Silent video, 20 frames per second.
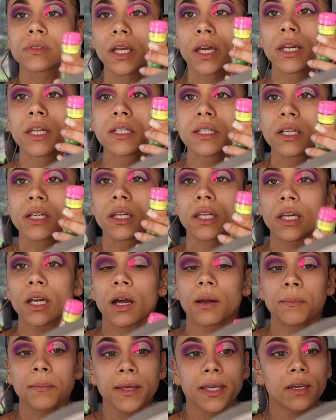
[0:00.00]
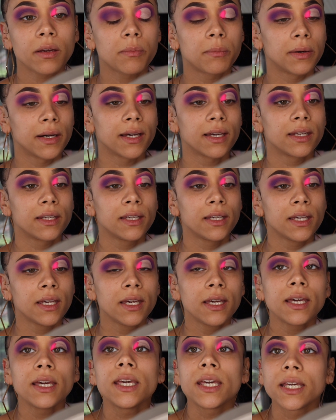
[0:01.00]
it is a neon pink, but
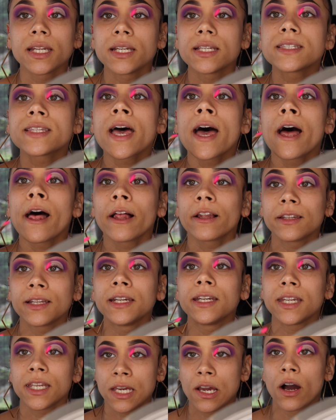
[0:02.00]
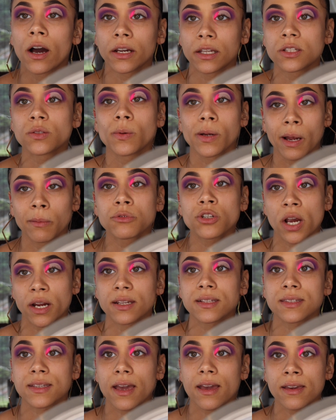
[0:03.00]
it is hella neon is what I'm trying
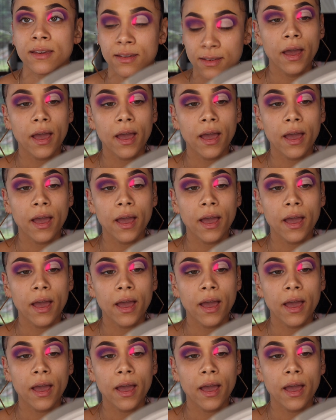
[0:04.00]
to say.